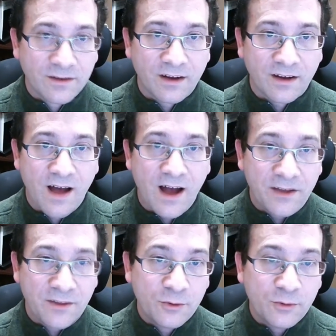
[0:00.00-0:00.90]
a
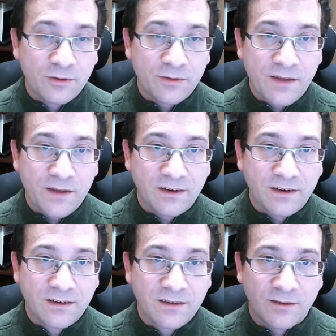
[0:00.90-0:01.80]
high-throughput
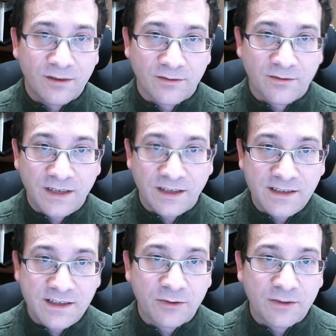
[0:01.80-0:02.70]
method of DNA
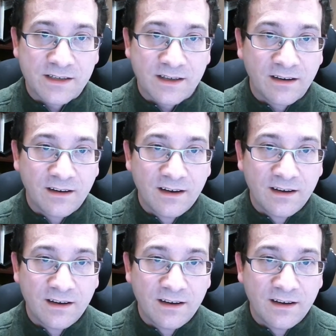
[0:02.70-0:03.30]
sequencing,